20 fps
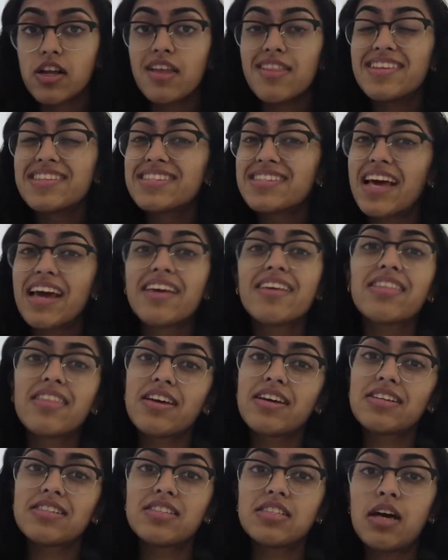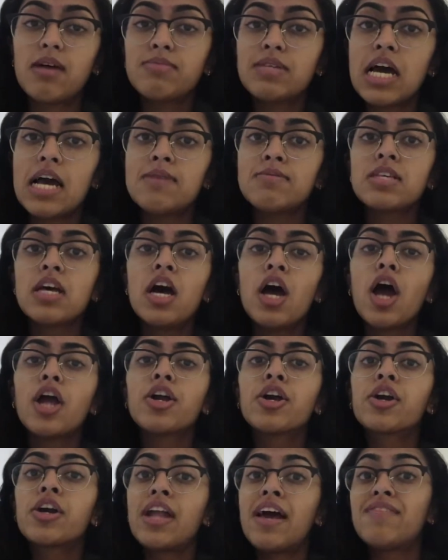And the second thing is sometimes
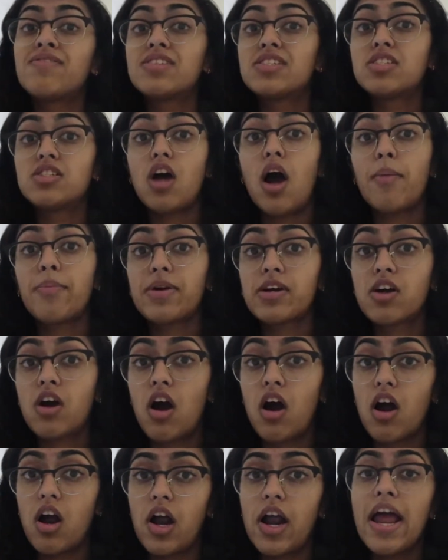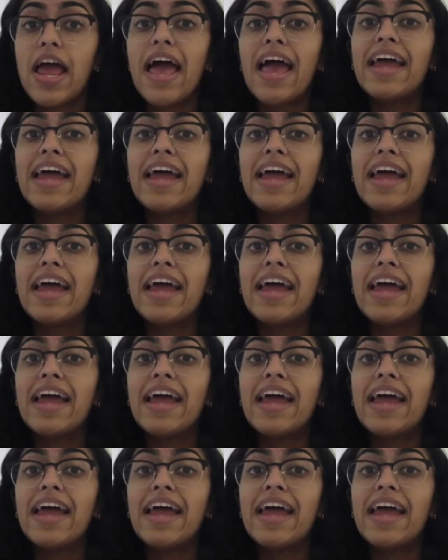you're gonna have to stop your car